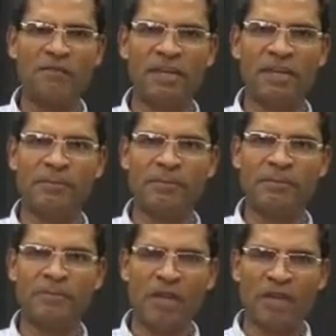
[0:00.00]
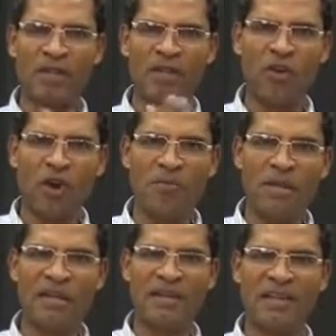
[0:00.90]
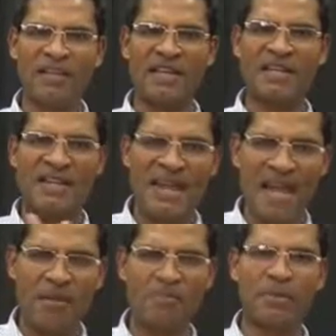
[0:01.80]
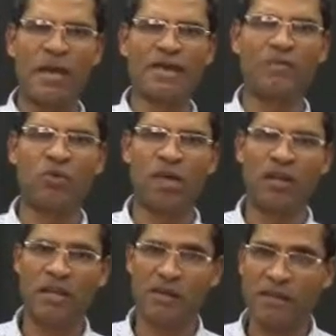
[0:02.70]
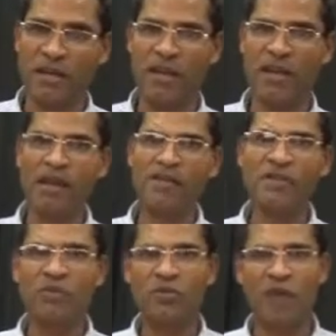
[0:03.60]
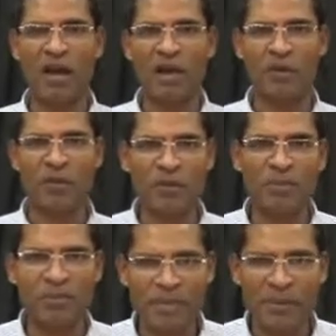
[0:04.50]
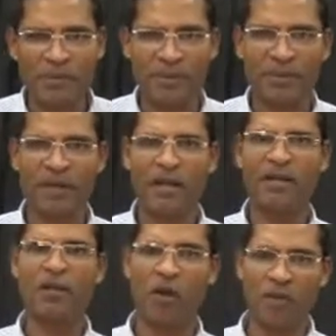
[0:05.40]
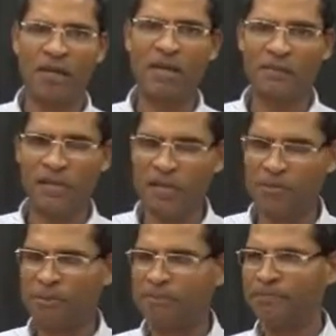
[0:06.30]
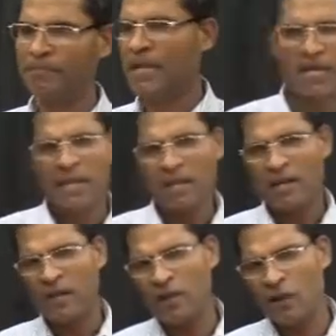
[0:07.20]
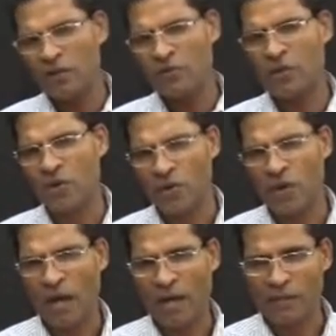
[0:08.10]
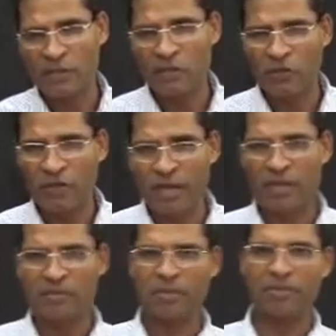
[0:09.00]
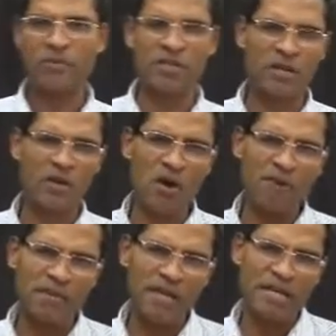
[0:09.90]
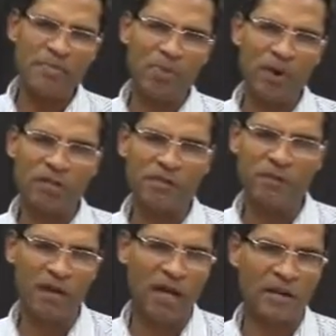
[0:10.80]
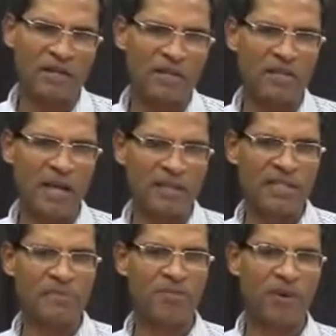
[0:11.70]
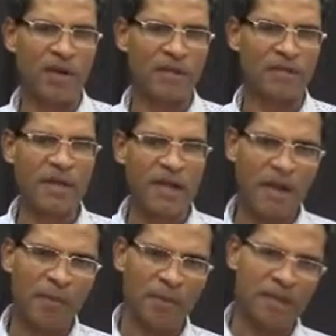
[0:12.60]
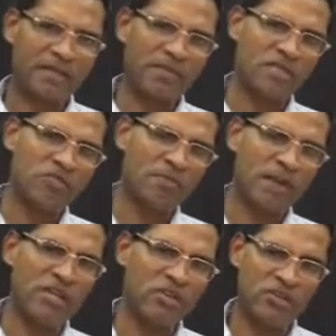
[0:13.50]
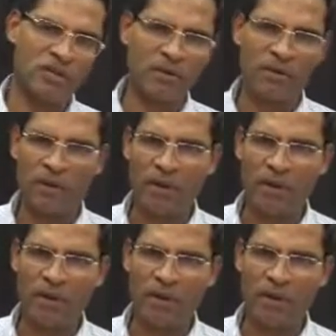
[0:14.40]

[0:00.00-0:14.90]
variable. The nominal is a name that we are giving to a group of people. Nominal variable. There are also other 2 variables which are not very important for our research at this point, but just to mention,